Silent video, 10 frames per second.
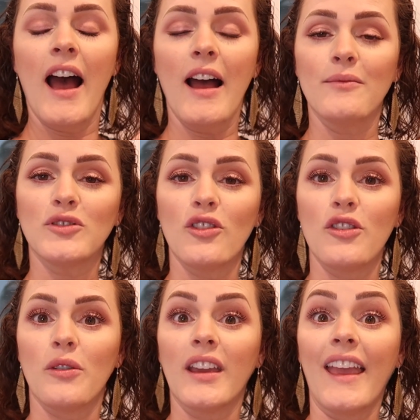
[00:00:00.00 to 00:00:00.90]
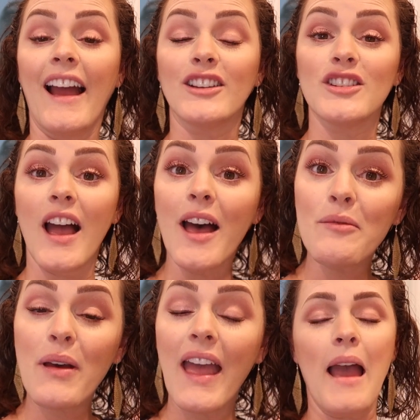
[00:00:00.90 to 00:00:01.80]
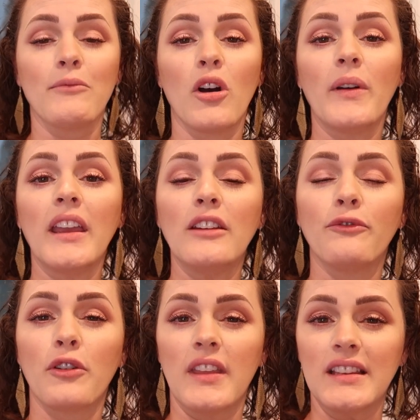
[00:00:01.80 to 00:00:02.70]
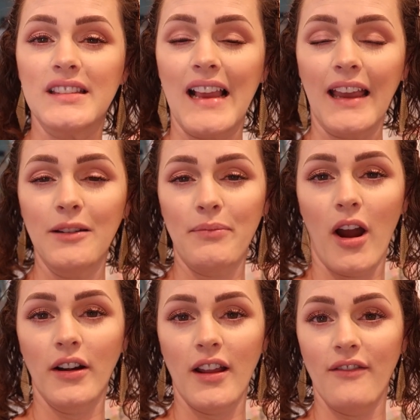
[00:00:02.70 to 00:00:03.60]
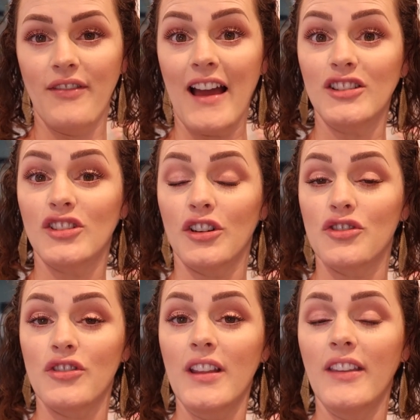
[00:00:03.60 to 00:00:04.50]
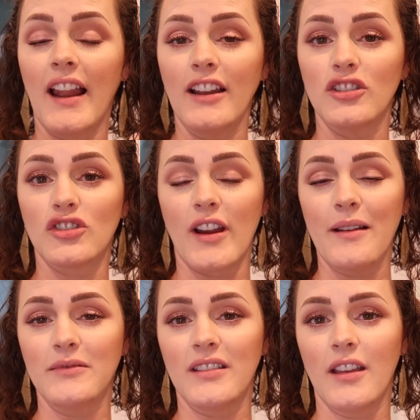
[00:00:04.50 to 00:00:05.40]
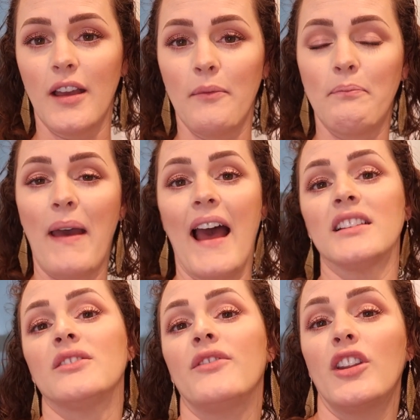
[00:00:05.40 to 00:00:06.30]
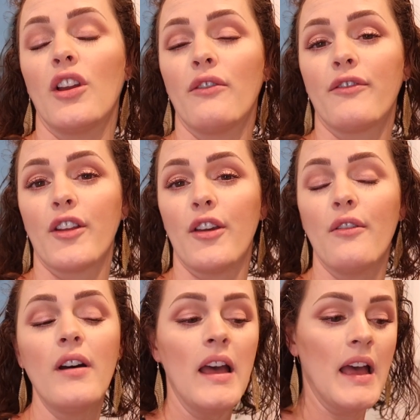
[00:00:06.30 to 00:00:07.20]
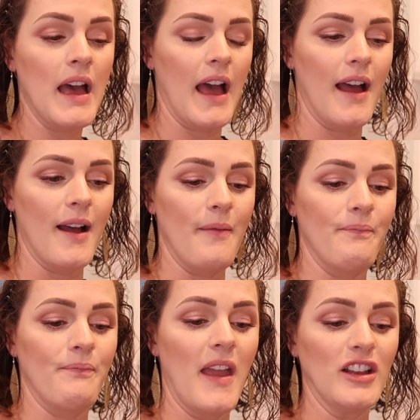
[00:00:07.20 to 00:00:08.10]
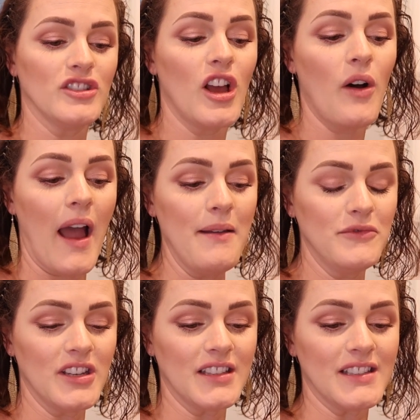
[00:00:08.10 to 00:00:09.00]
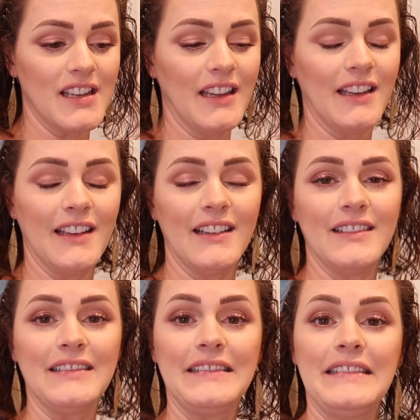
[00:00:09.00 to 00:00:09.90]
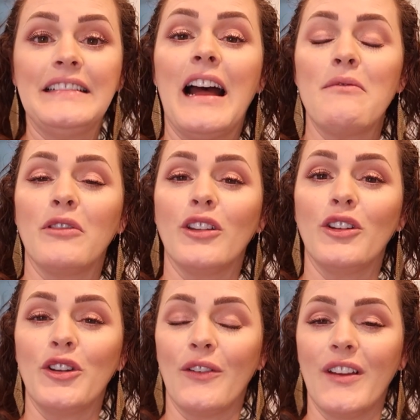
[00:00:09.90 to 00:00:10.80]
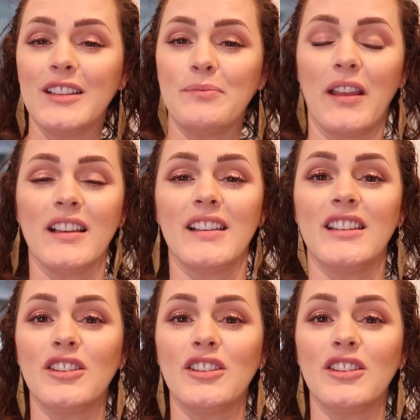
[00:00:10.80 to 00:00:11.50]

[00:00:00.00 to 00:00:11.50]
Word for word: um, so that you can catch up. I'm going in for the second part of that surgery that I described in the past video for you. Um, and so I'm just I'm a little nervous because I